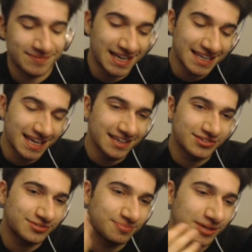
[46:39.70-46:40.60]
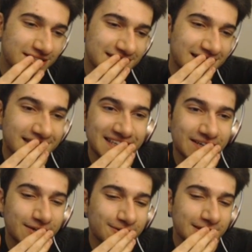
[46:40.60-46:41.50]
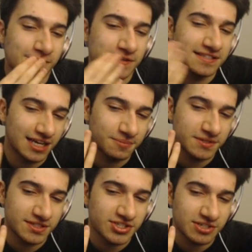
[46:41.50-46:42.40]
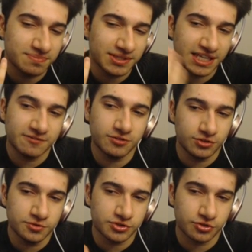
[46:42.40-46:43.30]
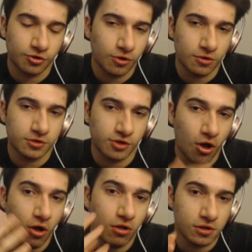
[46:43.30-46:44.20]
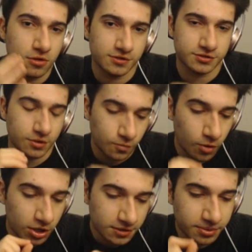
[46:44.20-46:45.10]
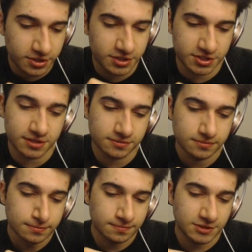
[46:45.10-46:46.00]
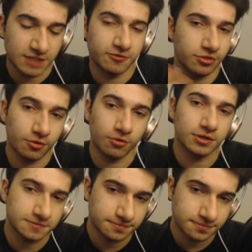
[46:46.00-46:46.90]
and I get it because, like, you know, Loki's out of position, but like if you use your ult, all ults on one person, except for Thor,